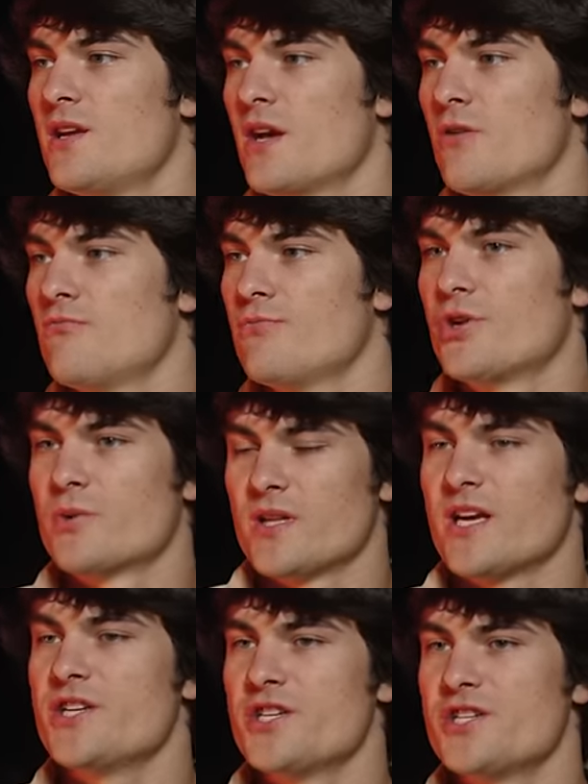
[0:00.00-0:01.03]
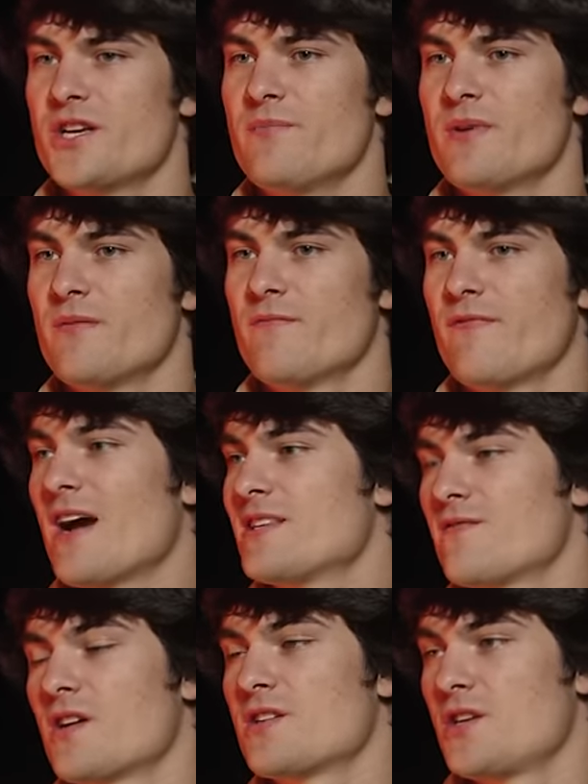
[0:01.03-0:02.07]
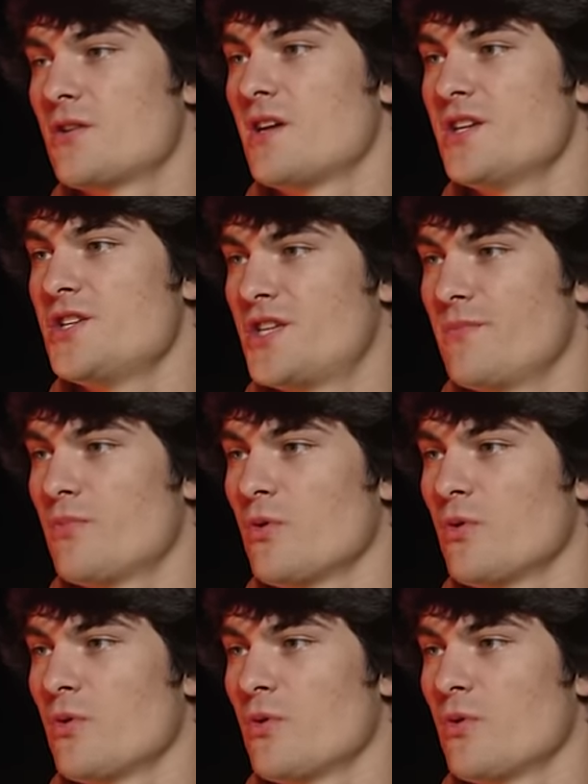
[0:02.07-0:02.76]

you know, your relationship, and vice versa. Your relationship